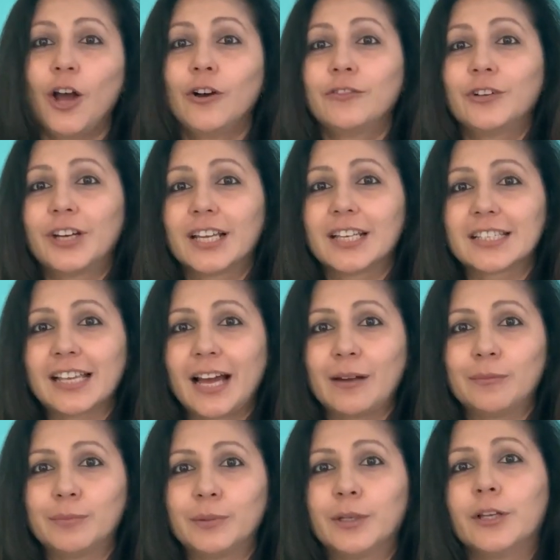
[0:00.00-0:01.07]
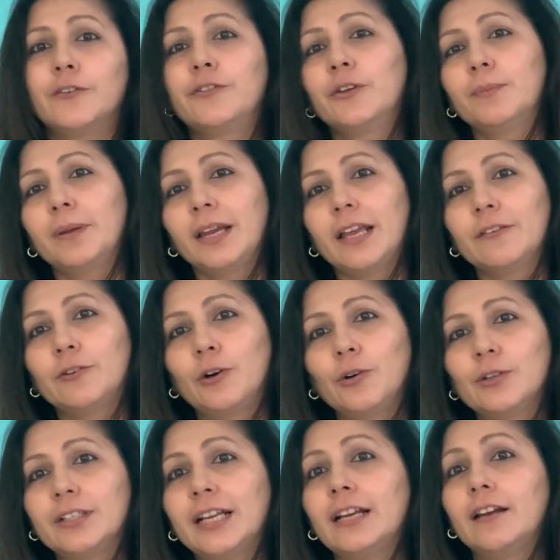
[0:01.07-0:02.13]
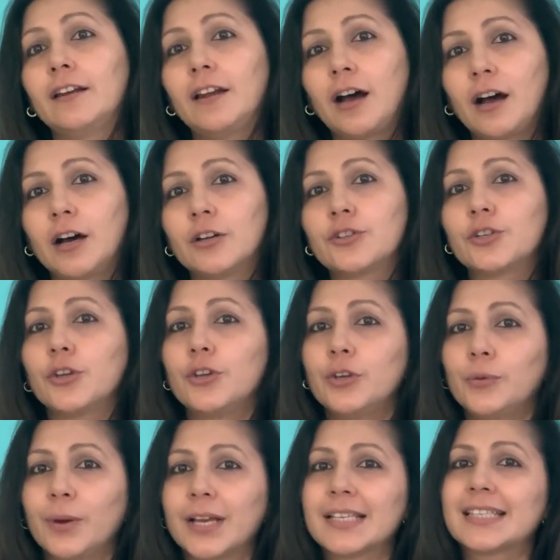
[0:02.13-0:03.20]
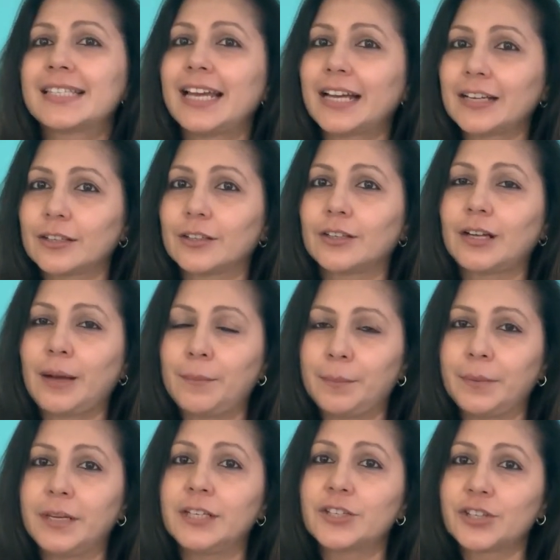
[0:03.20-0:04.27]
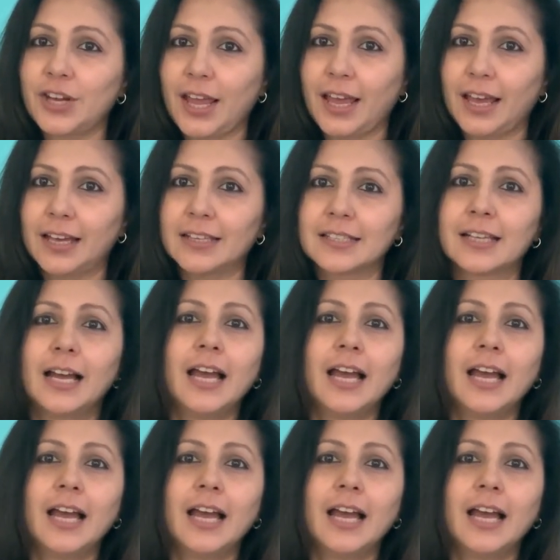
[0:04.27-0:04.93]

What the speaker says: For example, if you believe holding large US tech company shares